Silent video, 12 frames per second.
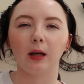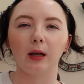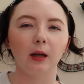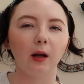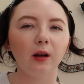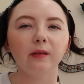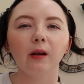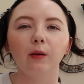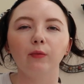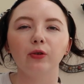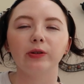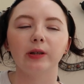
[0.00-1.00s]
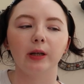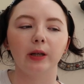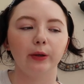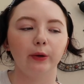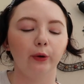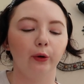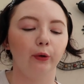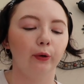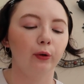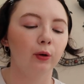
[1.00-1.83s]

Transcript: a nighttime routine, or